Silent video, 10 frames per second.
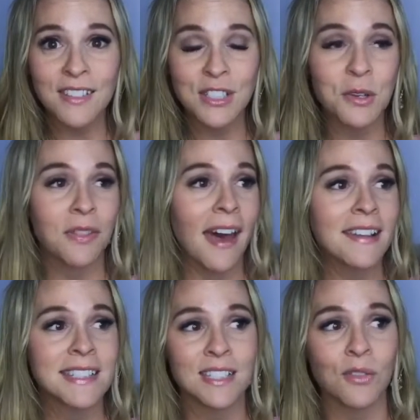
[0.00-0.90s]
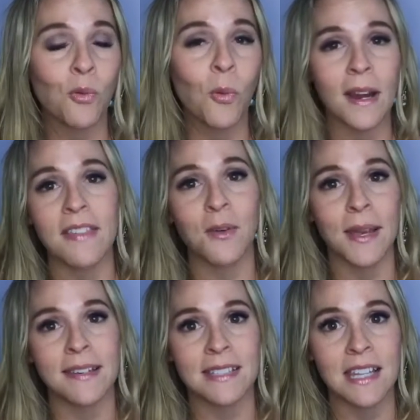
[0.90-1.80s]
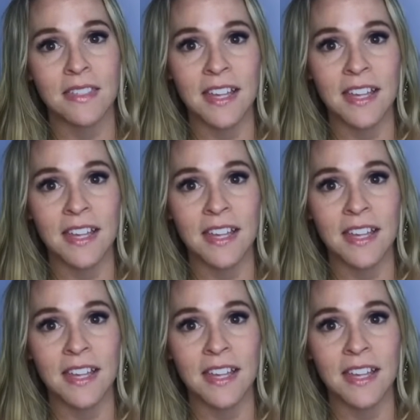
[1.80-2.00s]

So that's one of the ways that